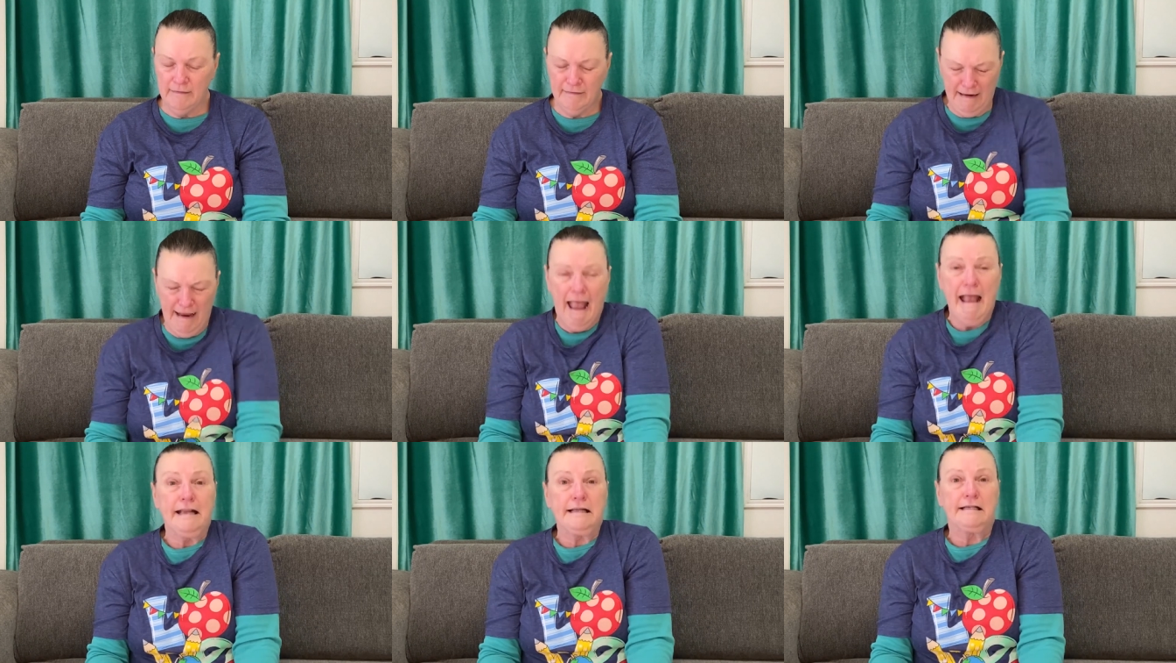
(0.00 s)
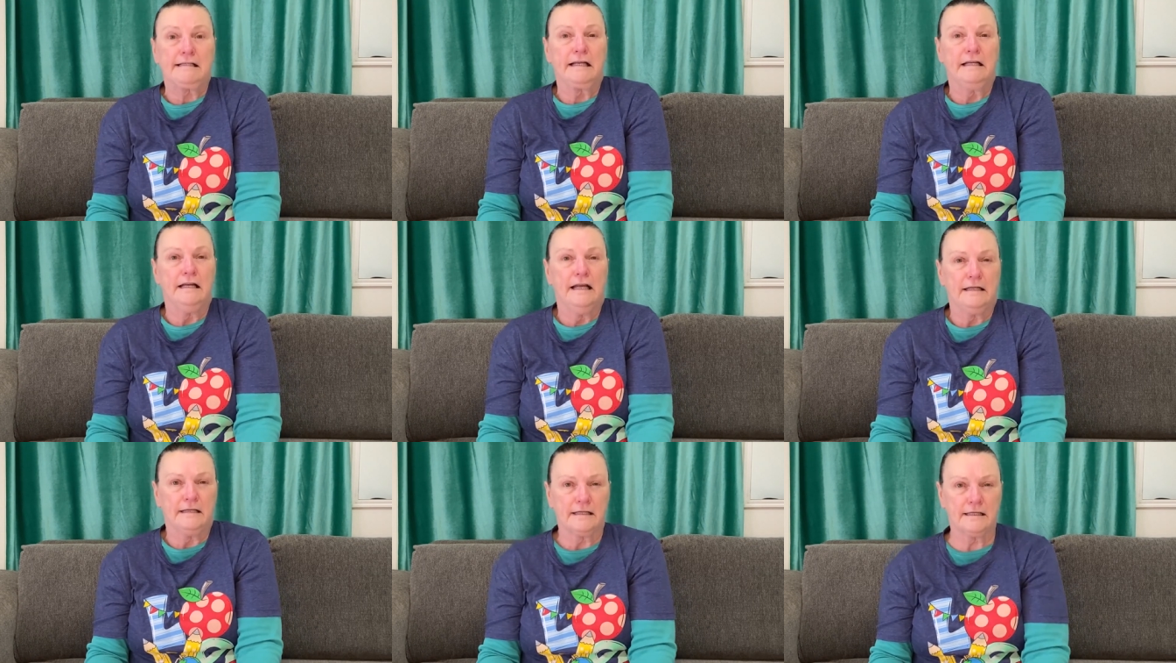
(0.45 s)
the
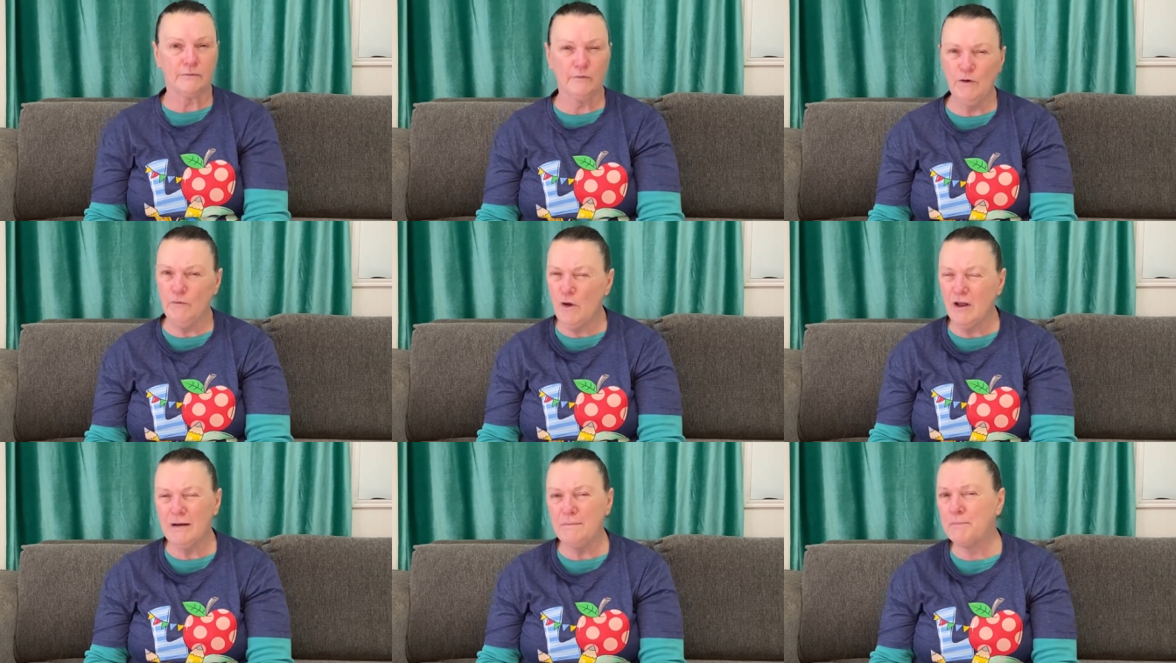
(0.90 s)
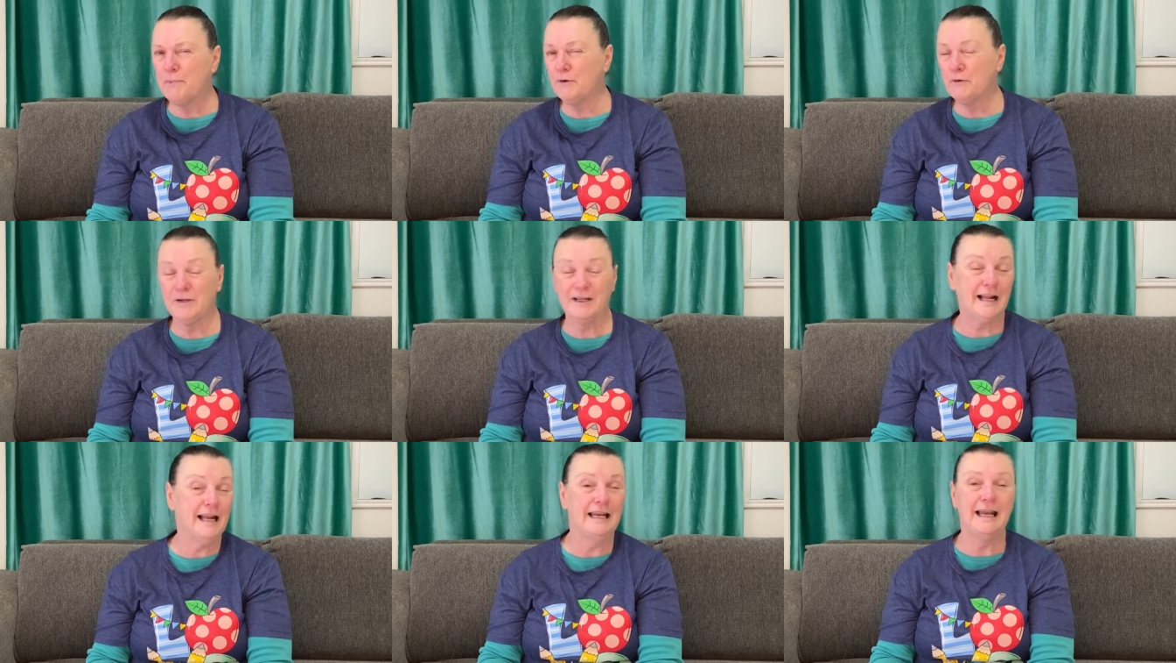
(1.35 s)
excellence we want to
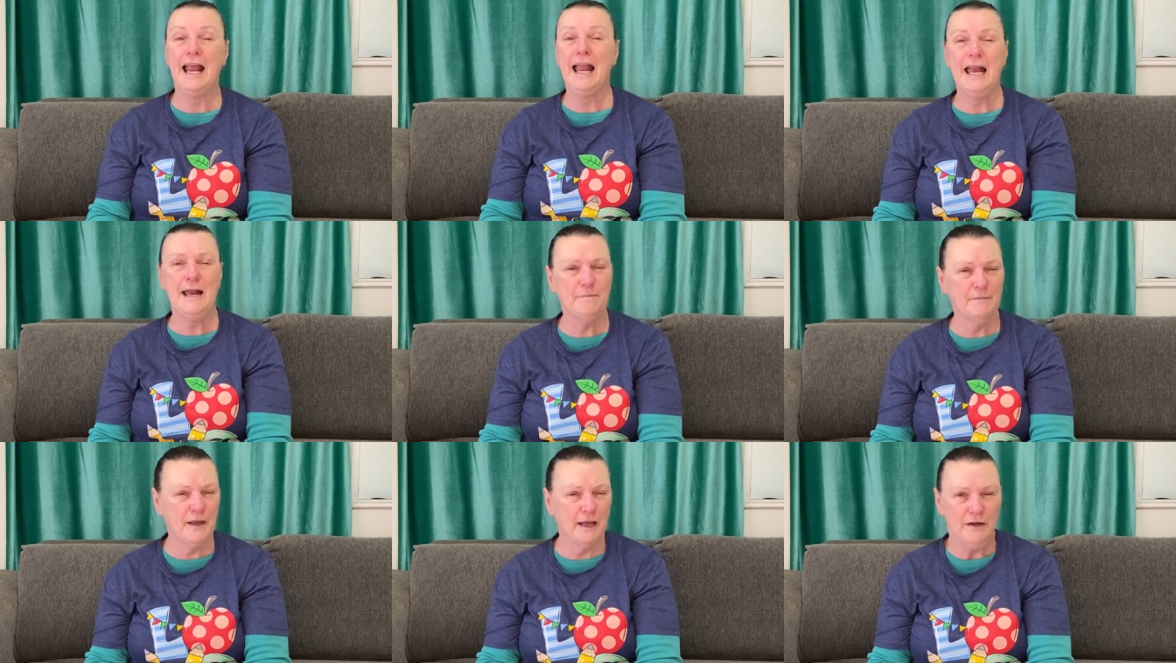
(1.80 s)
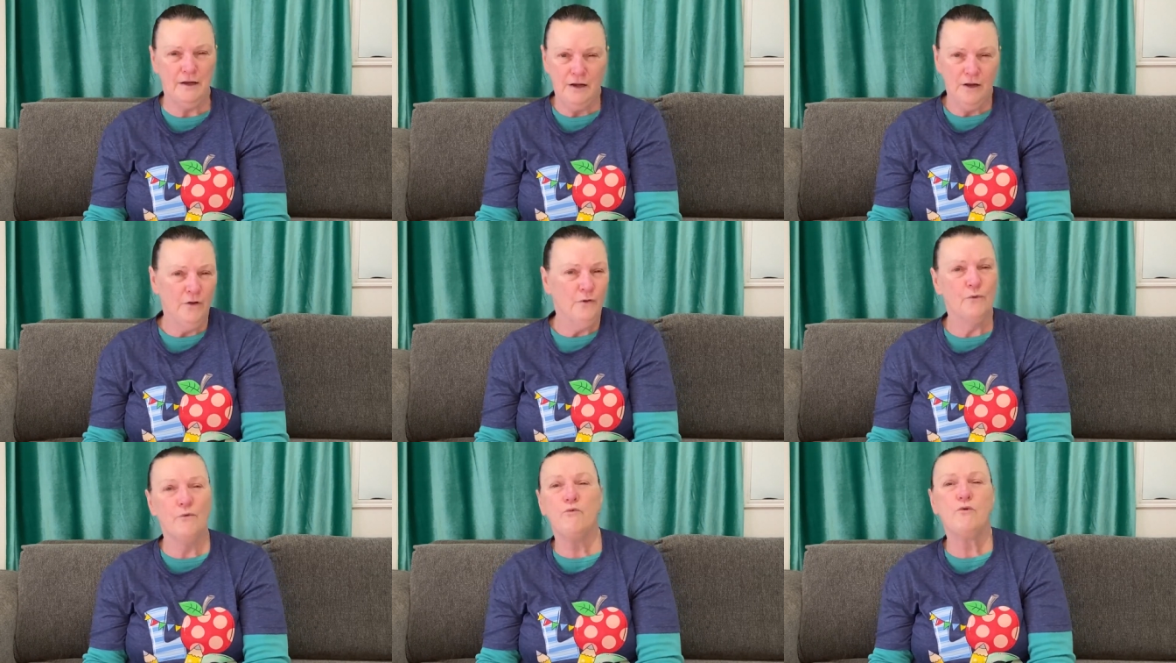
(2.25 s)
proclaim that
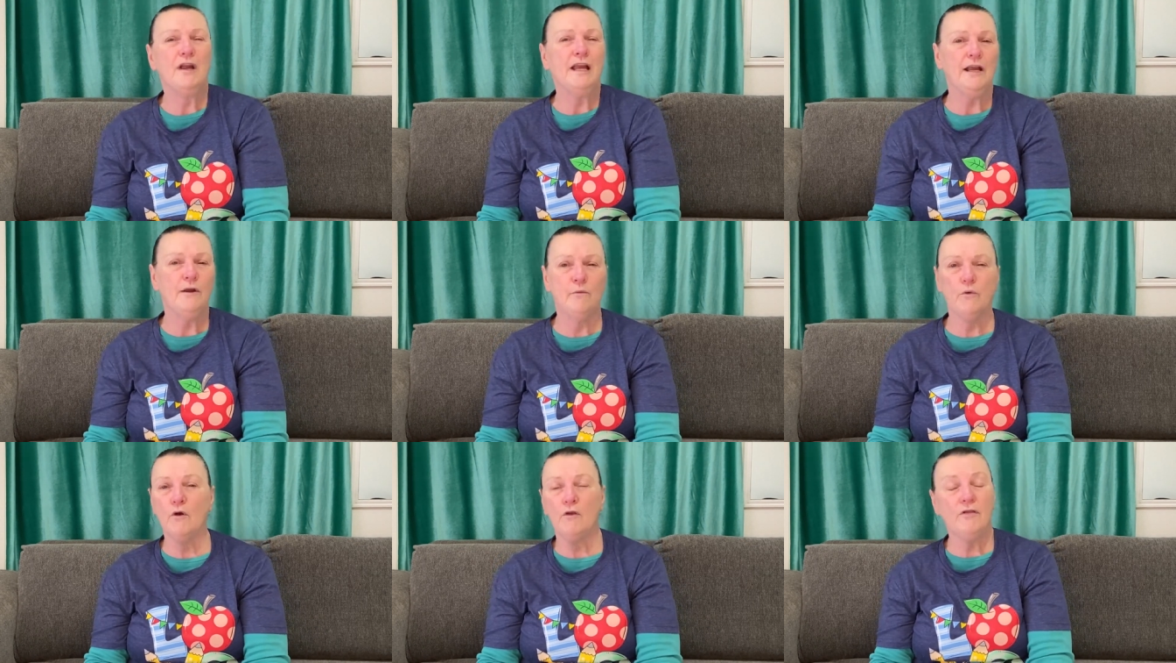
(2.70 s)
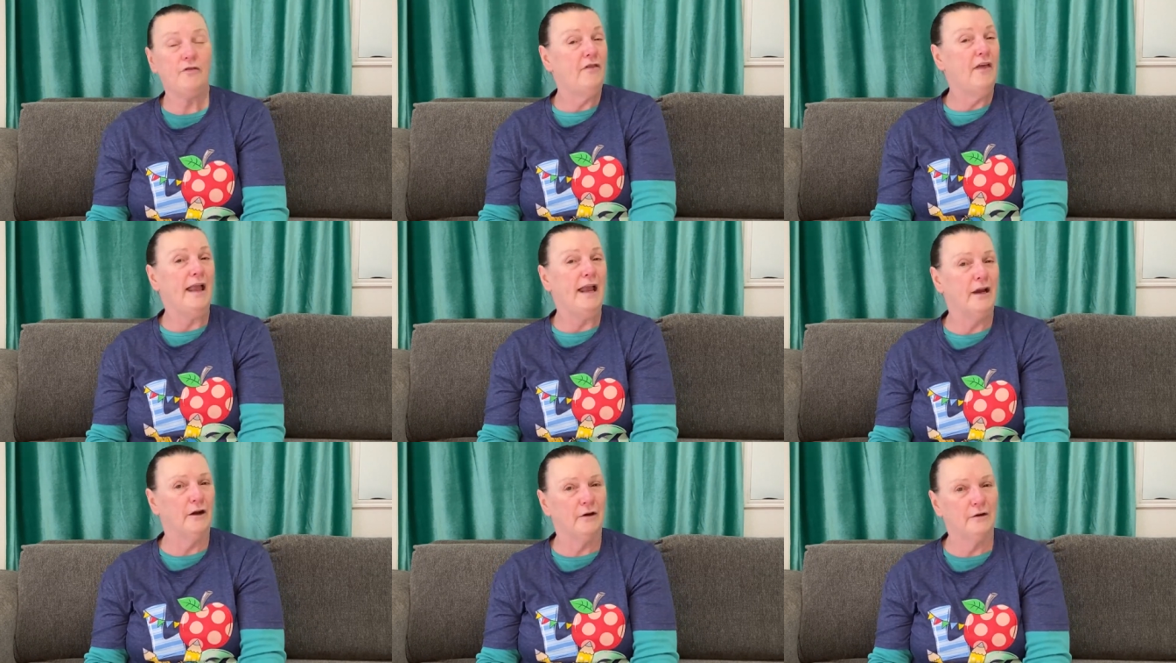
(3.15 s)
we were
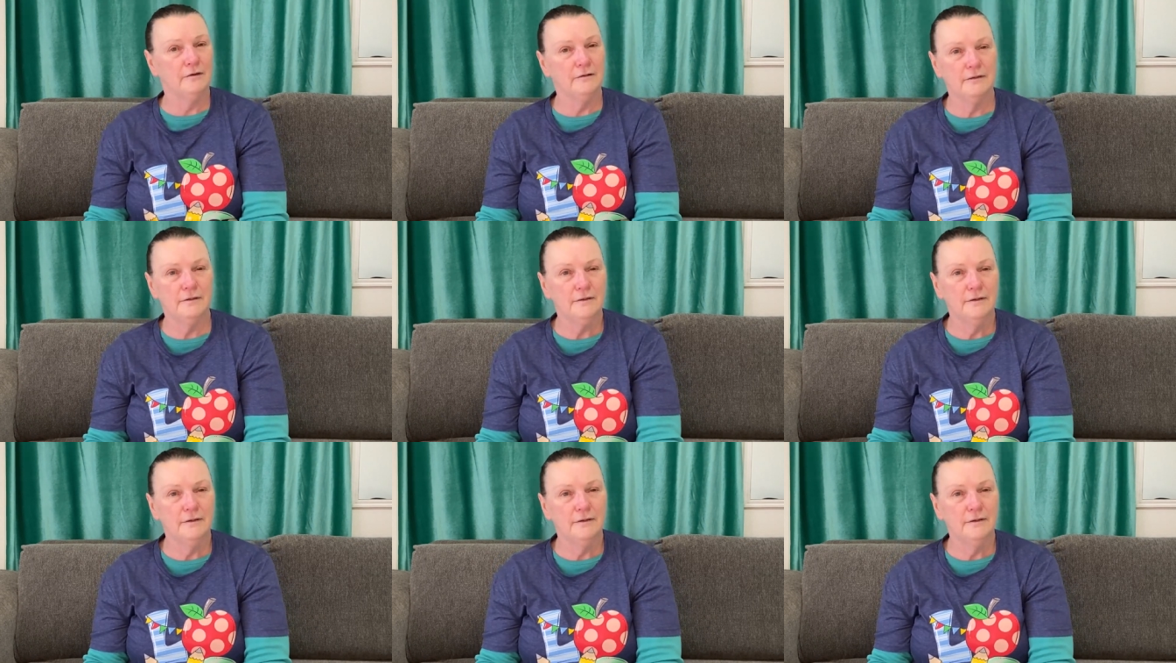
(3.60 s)
there